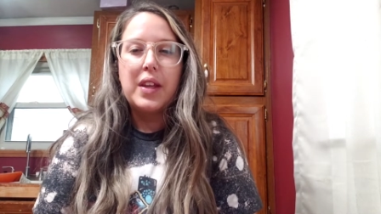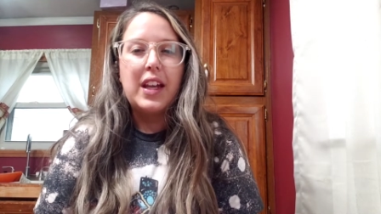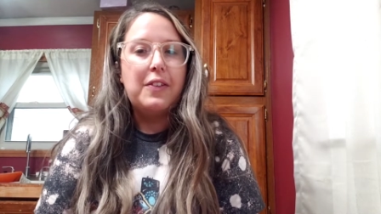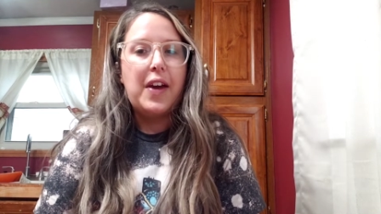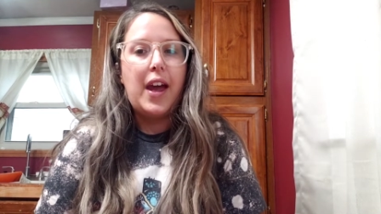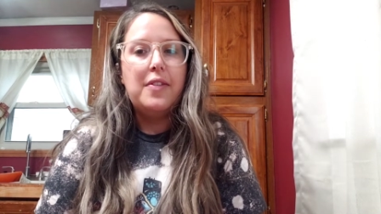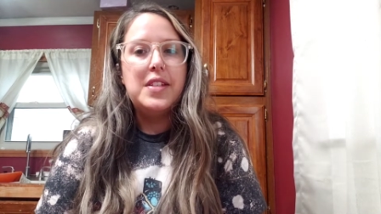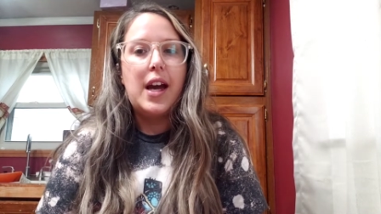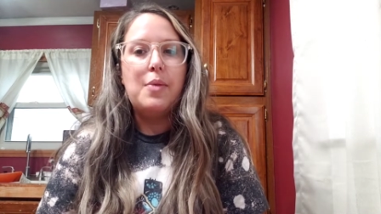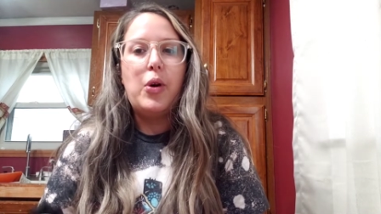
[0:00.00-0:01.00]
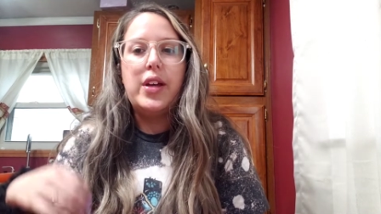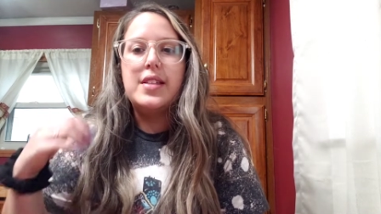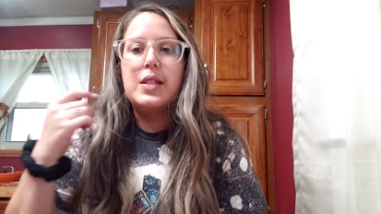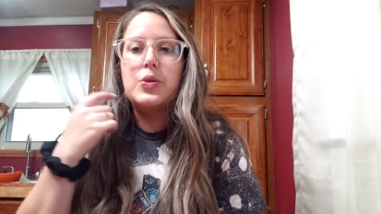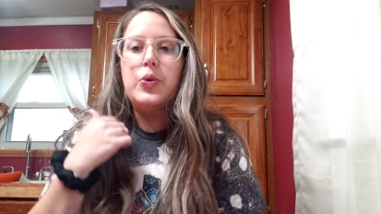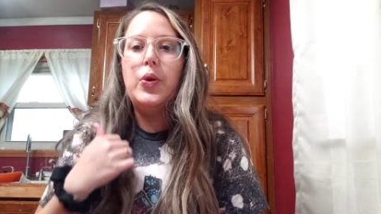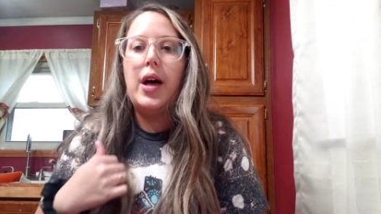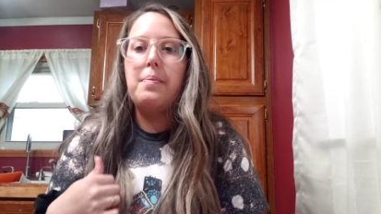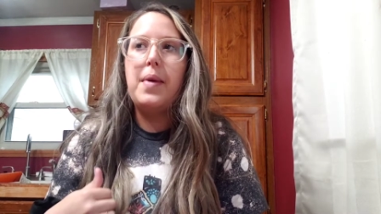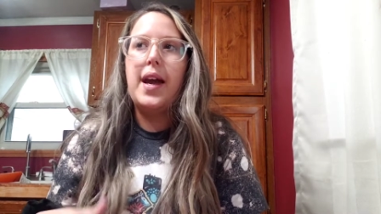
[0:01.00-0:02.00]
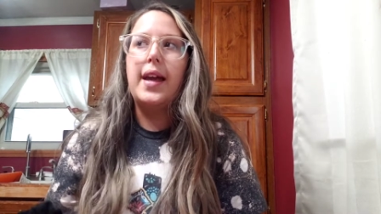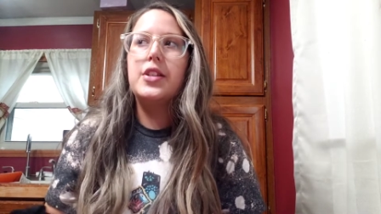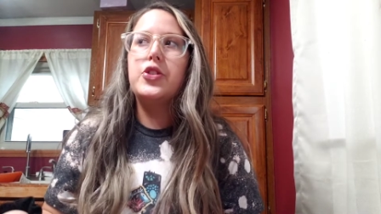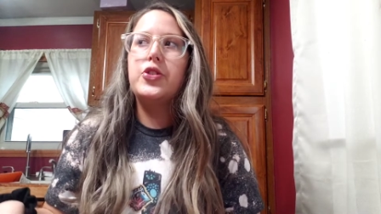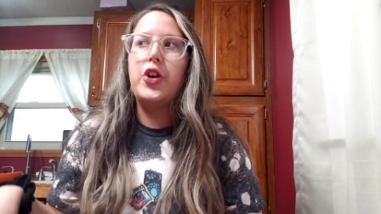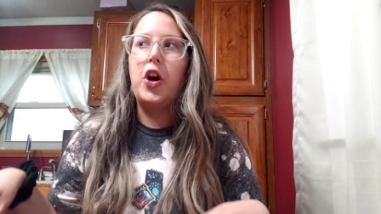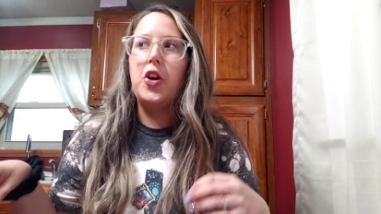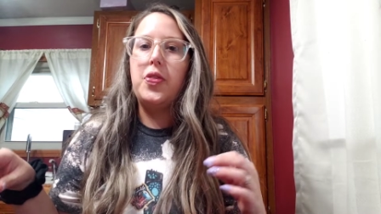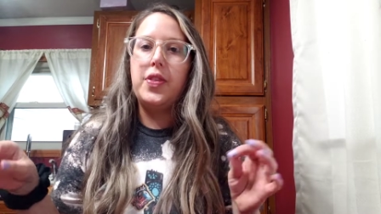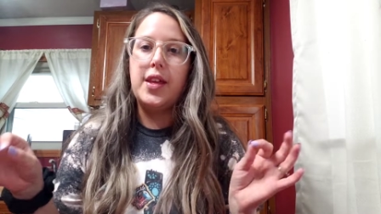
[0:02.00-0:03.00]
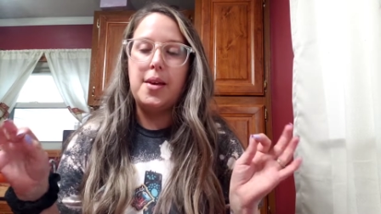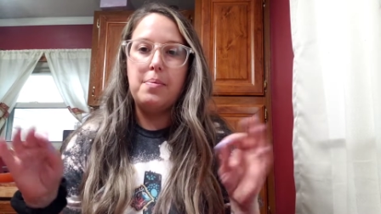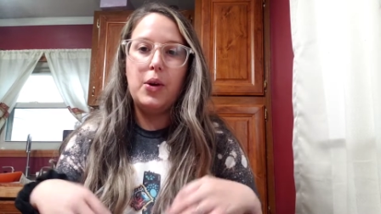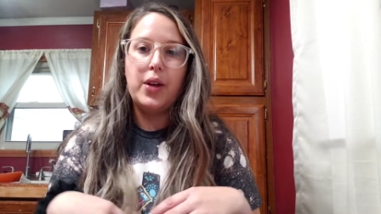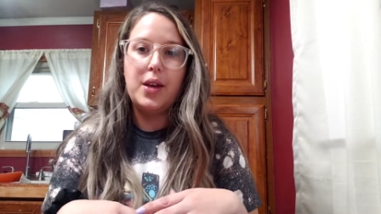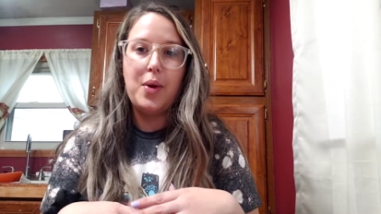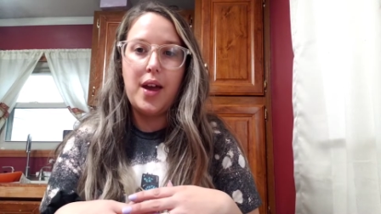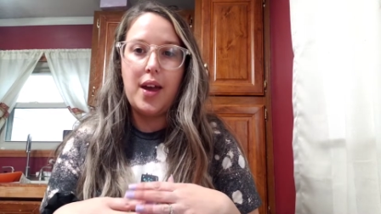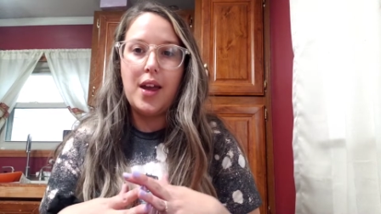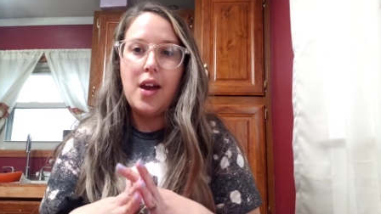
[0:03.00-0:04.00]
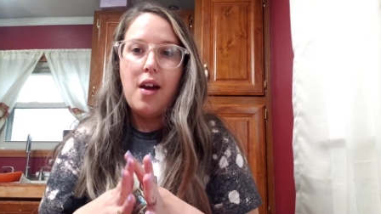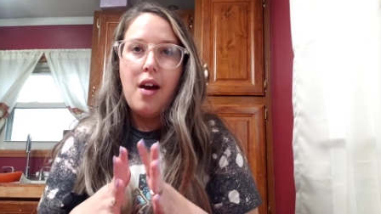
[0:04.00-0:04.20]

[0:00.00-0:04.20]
And if I have time while he's at school, I might start the Milky Way